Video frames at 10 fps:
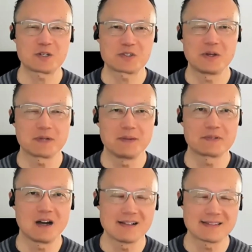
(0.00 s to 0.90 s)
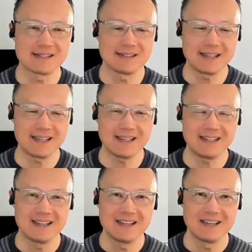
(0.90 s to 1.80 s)
so I'm
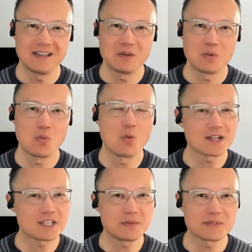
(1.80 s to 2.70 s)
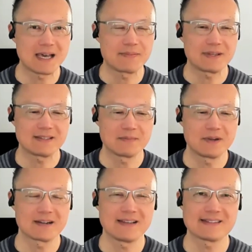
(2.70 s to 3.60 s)
constantly watching what's happening in the
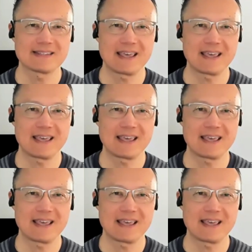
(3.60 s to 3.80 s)
markets.